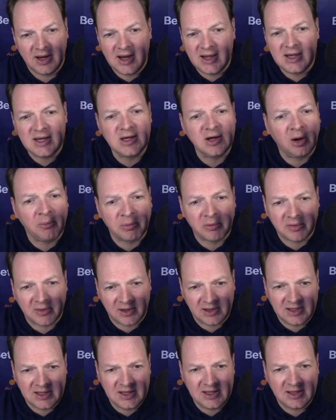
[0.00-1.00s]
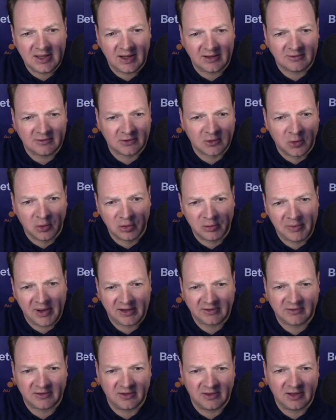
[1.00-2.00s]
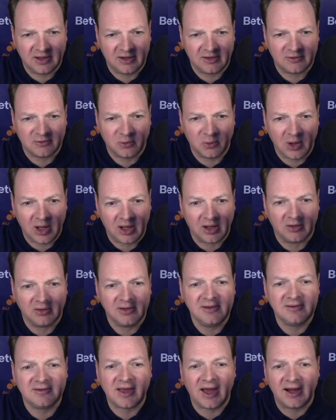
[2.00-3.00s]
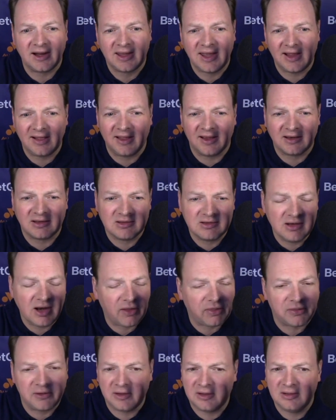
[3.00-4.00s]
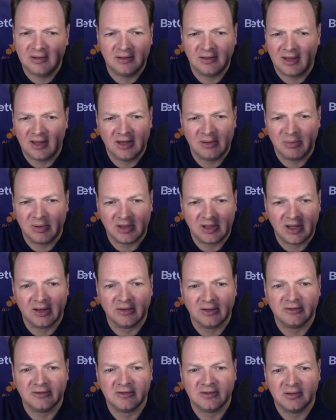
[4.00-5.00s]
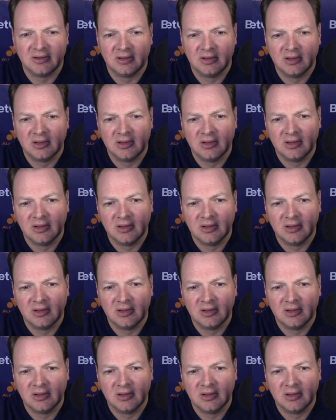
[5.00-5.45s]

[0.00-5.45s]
any number that he gets, the quarterback's going to get as well. He's got to get like nothing to anybody else.